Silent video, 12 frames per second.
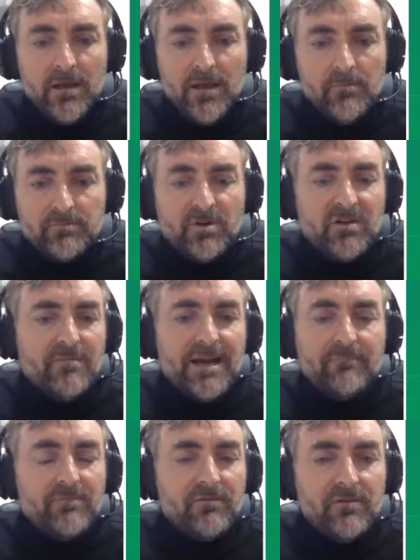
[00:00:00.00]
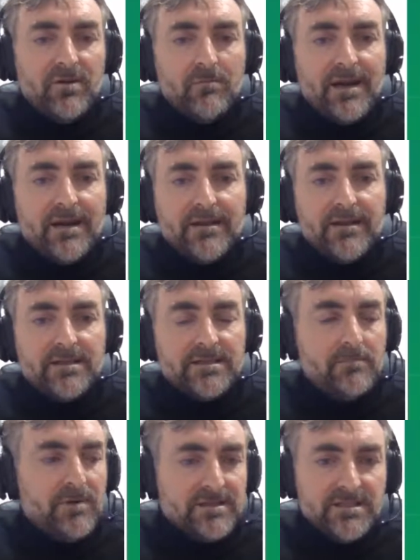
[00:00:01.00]
Uh, portfolio, managers,
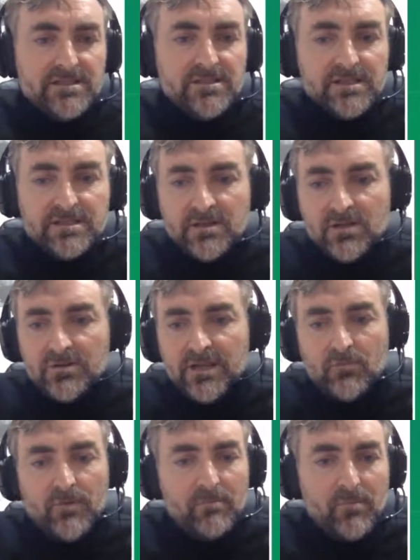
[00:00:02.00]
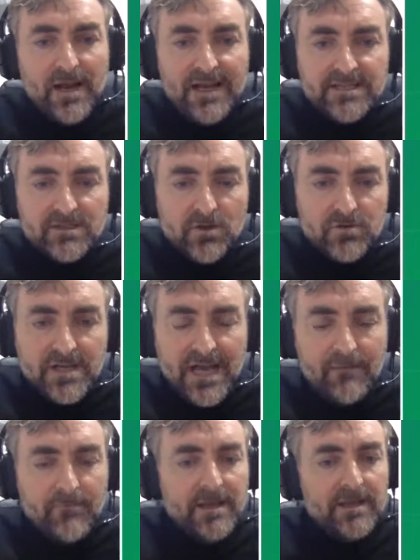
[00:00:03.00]
manager practitioners know that when price goes
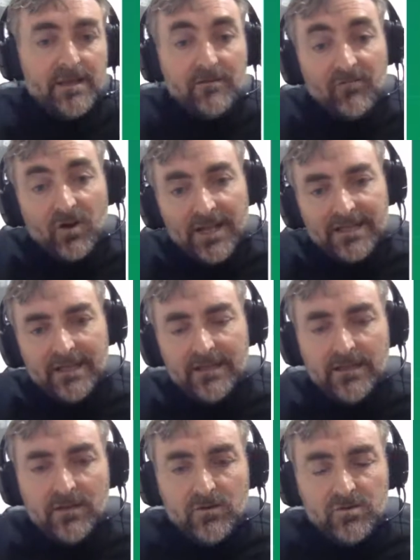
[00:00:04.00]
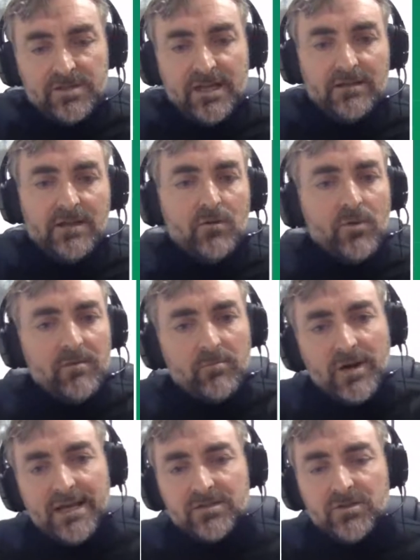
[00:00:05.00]
up, volatility goes down, and when
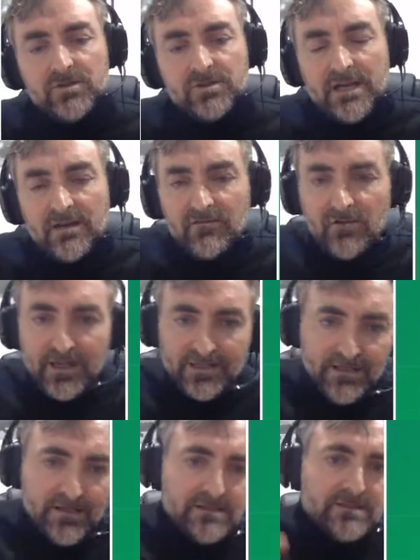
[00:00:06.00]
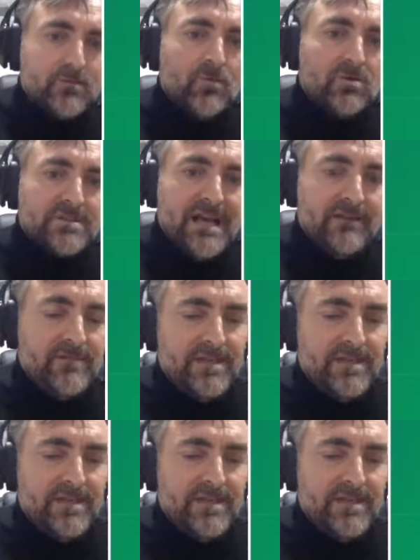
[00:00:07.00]
price goes down, volatility goes up.